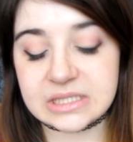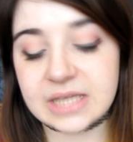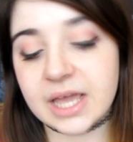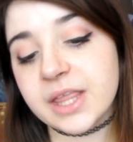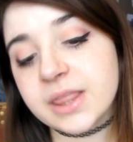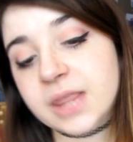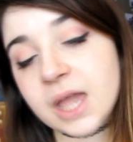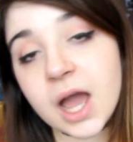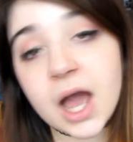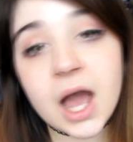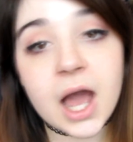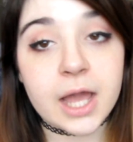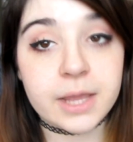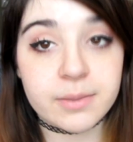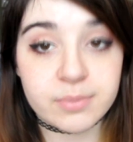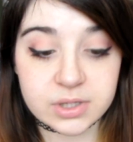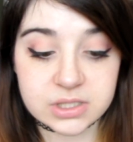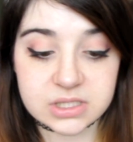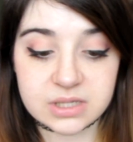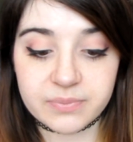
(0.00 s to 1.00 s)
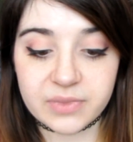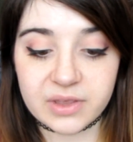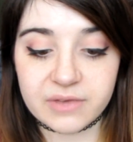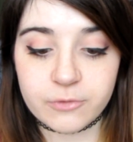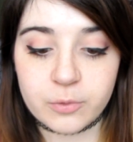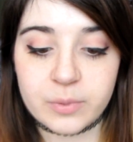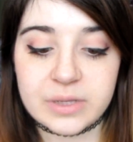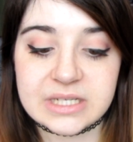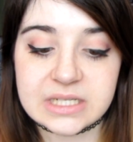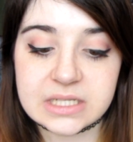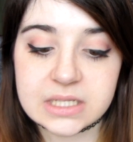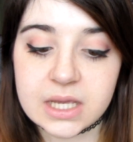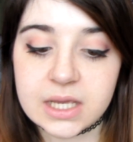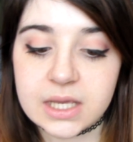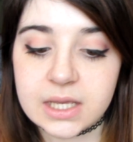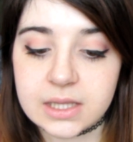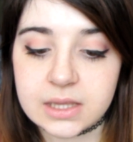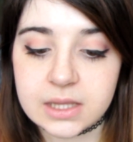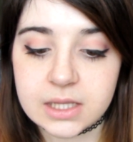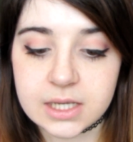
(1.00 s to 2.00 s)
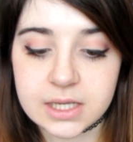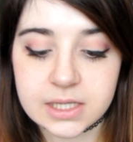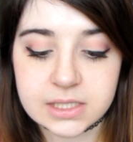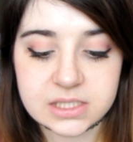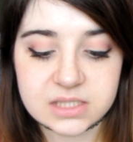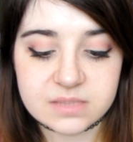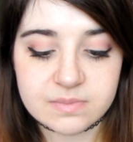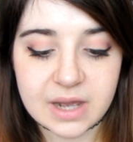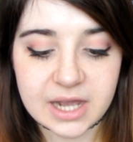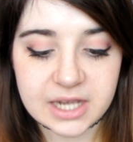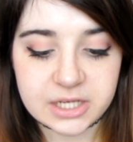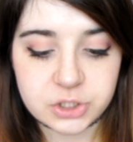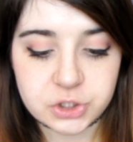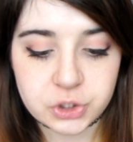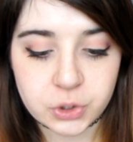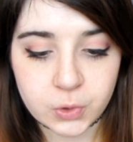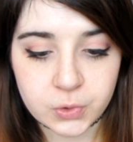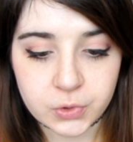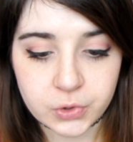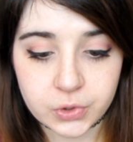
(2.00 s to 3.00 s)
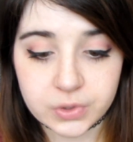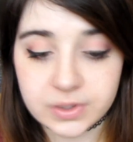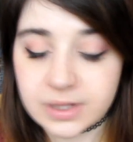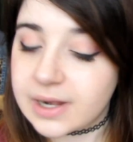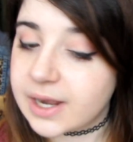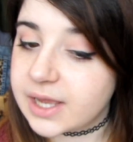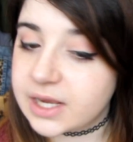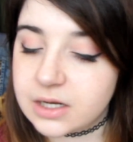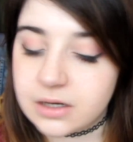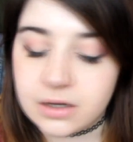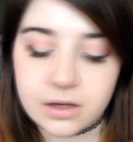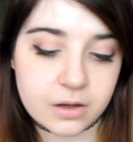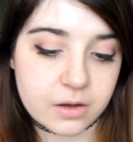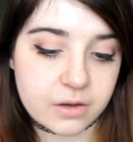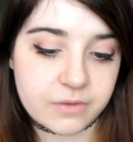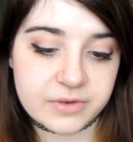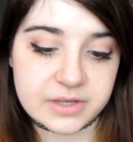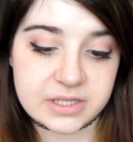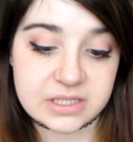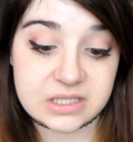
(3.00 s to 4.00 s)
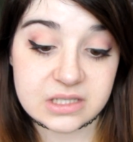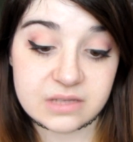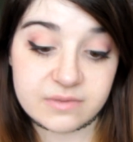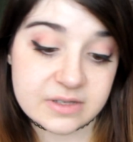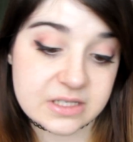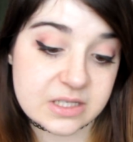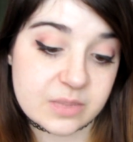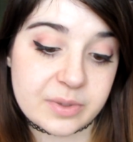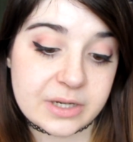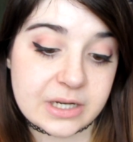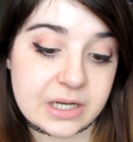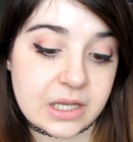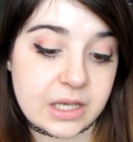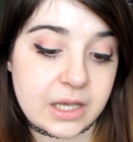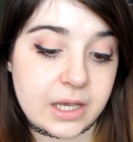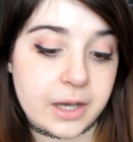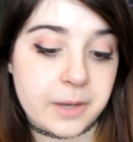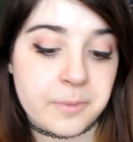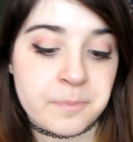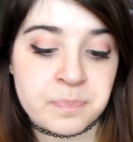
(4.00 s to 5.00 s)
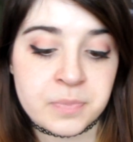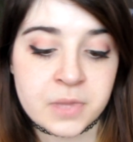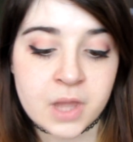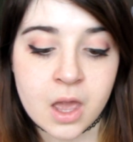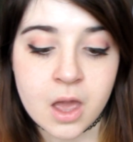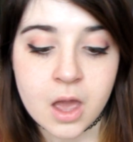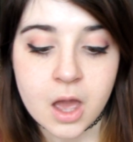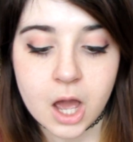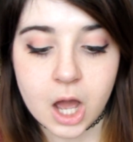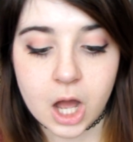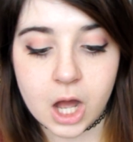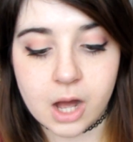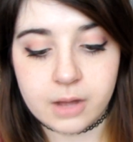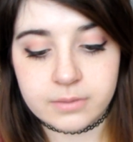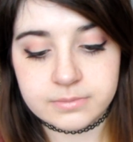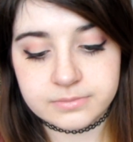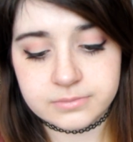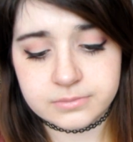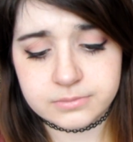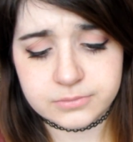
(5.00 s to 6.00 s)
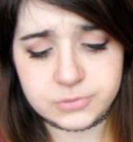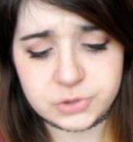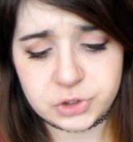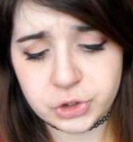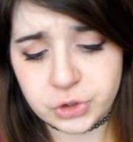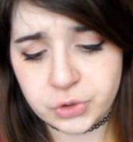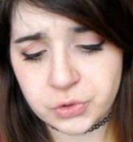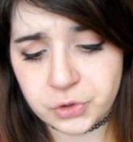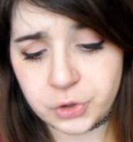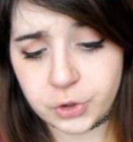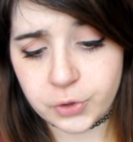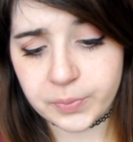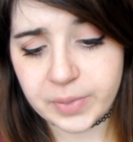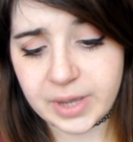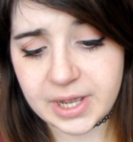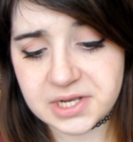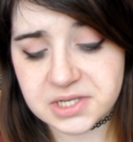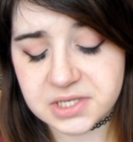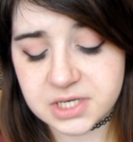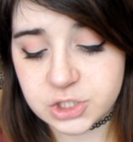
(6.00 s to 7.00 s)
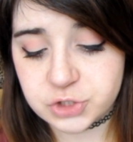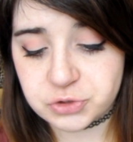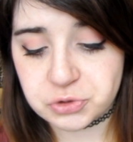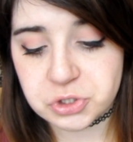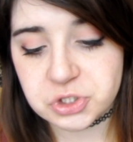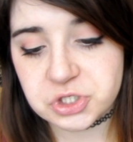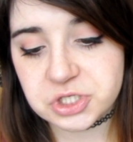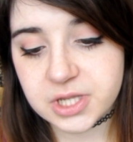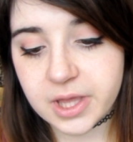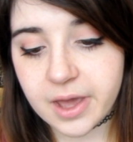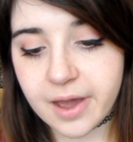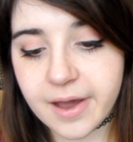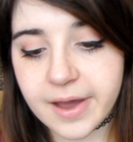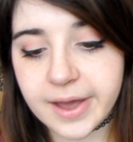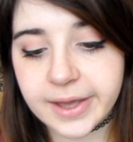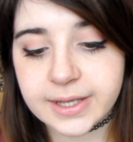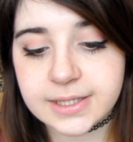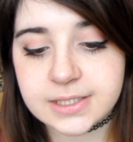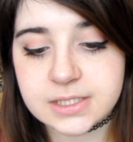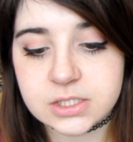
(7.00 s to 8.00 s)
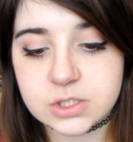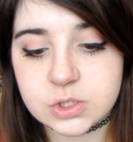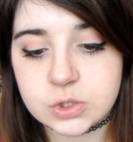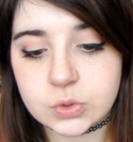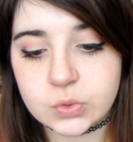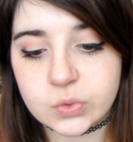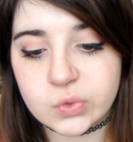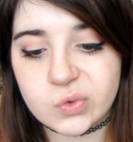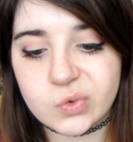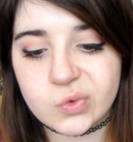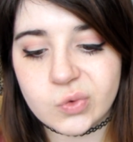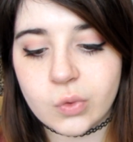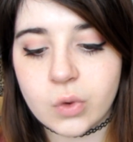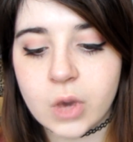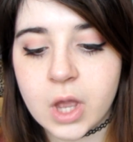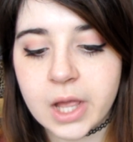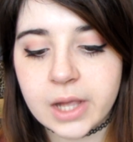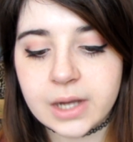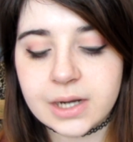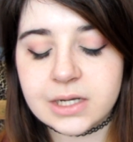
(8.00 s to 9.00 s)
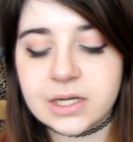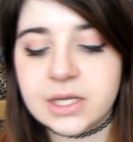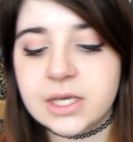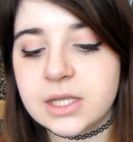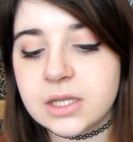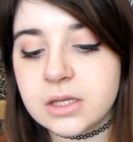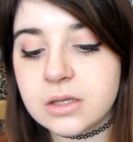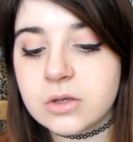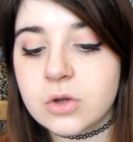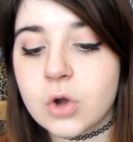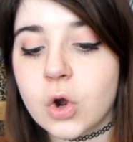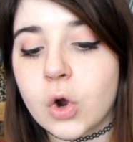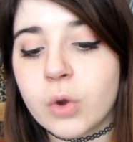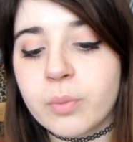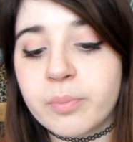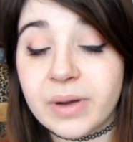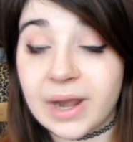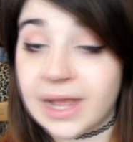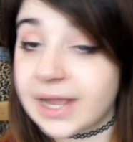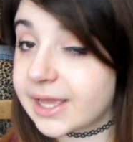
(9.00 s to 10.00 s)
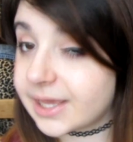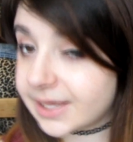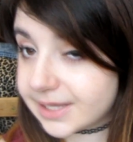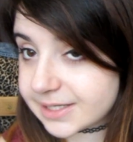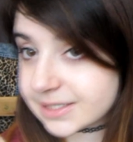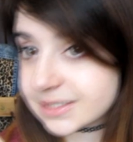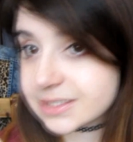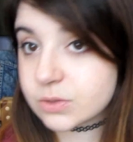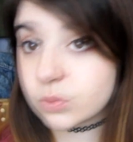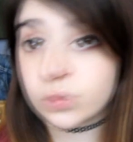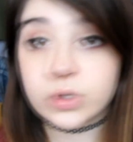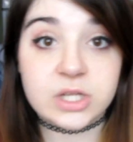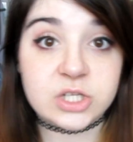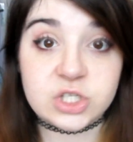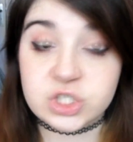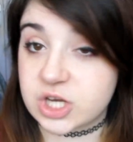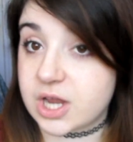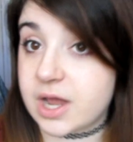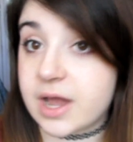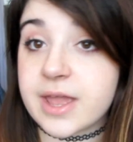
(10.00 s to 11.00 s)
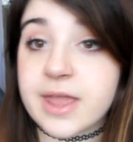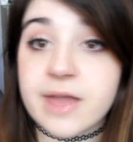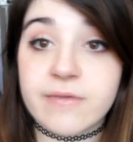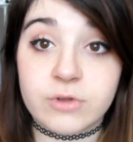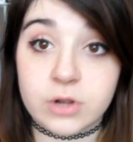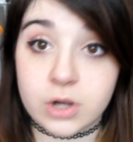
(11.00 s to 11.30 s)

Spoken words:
Then I bought something for my skin, it's my toner that I love, it's the Visible Clear. Toner by Neutrogena. It's to clean your blackheads, which I have a